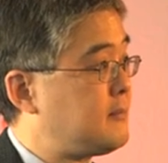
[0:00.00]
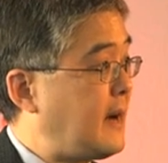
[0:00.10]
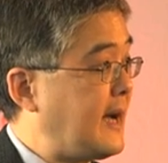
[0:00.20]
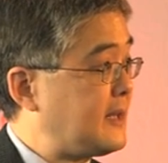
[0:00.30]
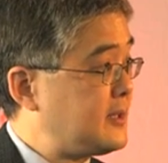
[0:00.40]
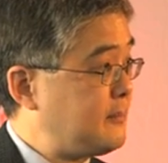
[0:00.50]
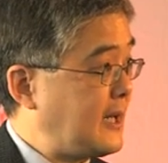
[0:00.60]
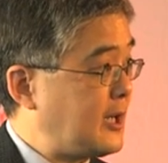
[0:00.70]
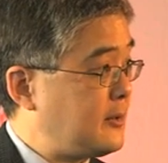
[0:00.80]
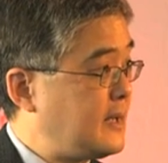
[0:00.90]
mild
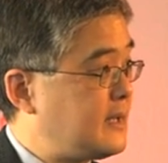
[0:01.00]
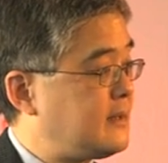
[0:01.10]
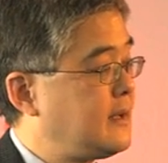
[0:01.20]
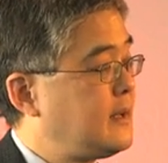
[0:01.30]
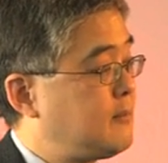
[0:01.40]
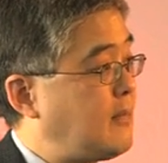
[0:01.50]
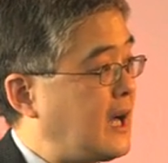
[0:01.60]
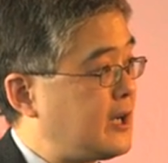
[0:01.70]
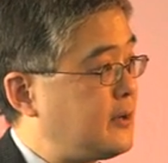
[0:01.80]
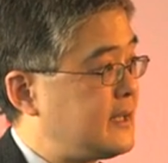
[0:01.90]
impairment,
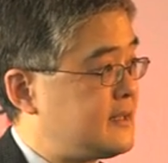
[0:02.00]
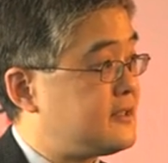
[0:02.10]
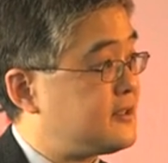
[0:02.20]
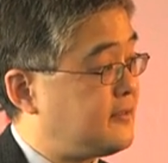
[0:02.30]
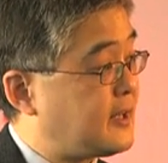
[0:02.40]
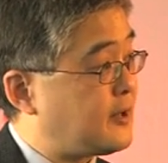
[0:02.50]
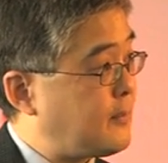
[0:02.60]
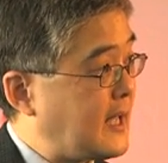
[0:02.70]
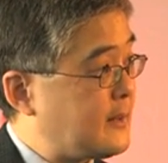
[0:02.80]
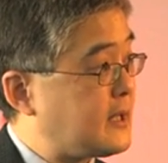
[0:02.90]
moderate and severe
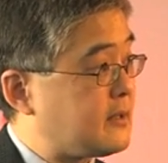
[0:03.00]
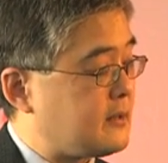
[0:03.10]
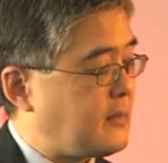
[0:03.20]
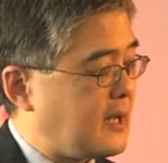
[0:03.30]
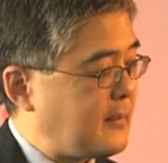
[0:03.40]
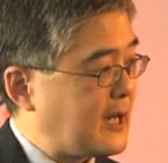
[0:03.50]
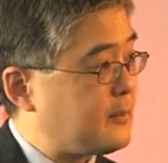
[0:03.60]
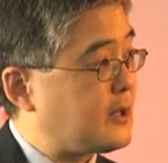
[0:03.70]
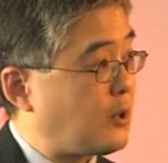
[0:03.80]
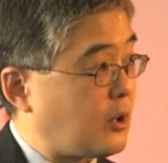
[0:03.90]
impairment,
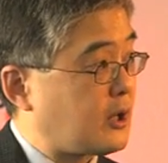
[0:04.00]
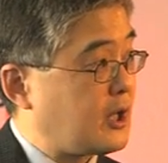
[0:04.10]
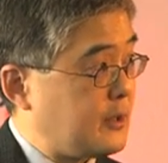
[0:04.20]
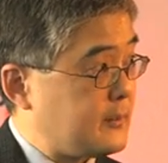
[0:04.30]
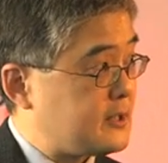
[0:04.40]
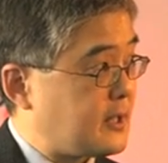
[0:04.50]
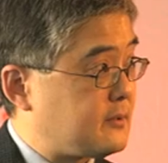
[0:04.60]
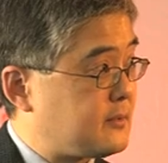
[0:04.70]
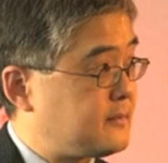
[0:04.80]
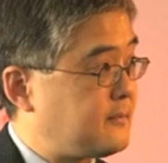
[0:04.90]
impairment or
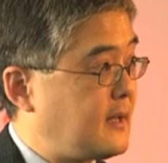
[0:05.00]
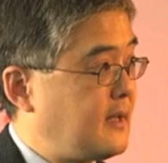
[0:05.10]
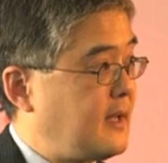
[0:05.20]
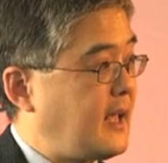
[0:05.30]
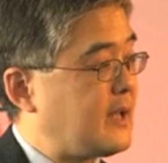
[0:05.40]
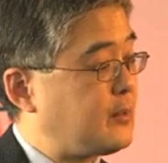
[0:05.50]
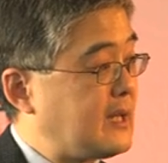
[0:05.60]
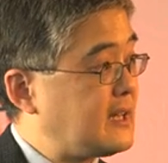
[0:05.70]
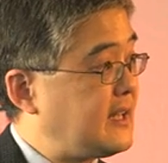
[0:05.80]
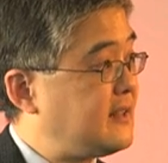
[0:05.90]
comatose. And we
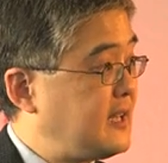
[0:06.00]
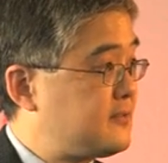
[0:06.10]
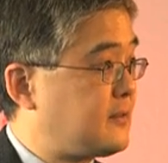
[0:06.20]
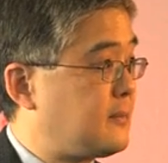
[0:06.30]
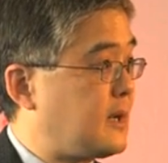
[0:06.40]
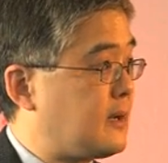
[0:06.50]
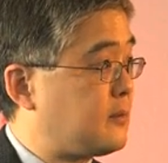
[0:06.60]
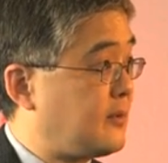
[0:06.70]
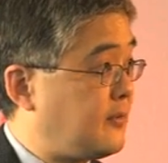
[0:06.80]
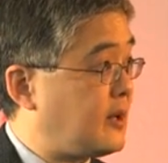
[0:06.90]
gleaned these from a
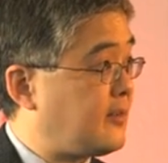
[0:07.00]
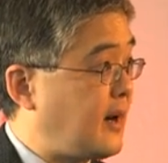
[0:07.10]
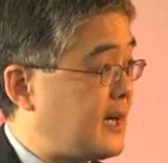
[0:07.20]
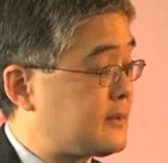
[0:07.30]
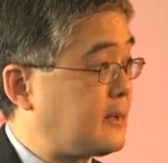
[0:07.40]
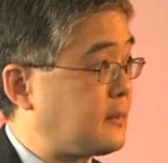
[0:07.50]
review of hospital